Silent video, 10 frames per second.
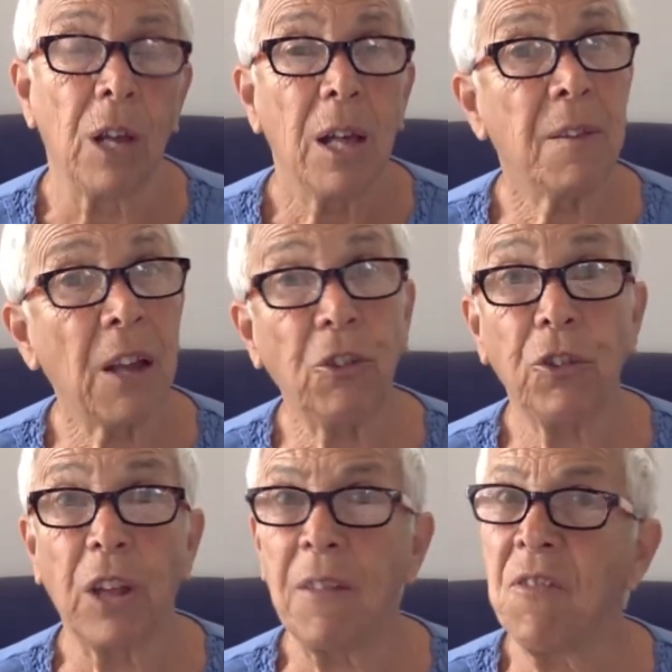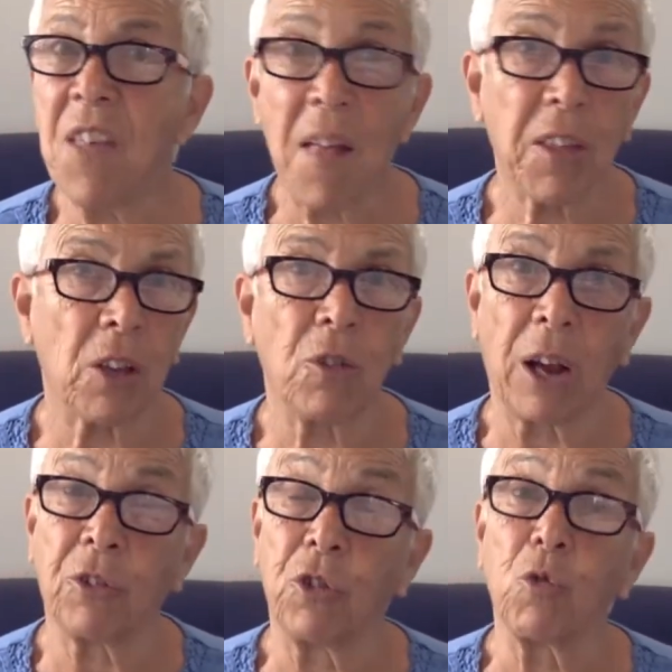And then she said, and then the
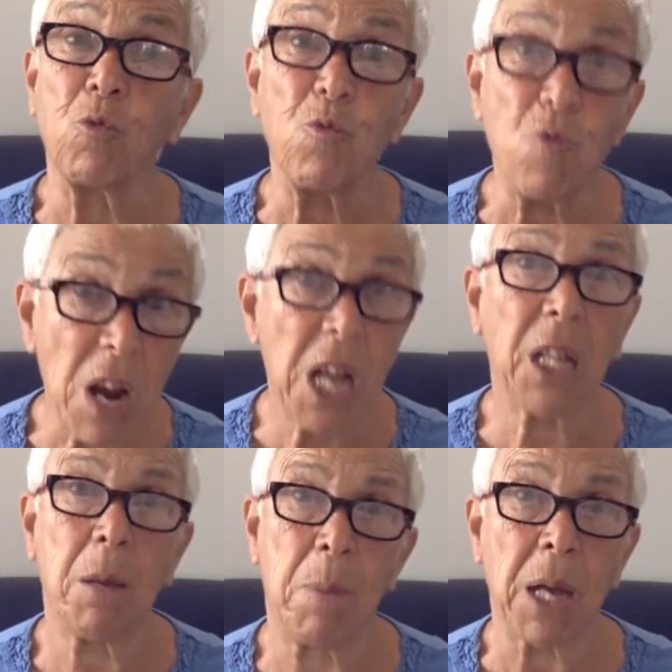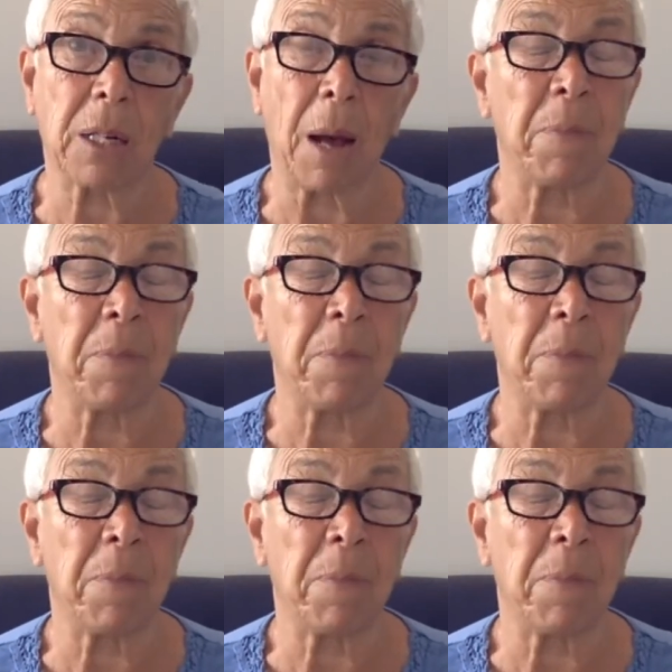contractions really picked up,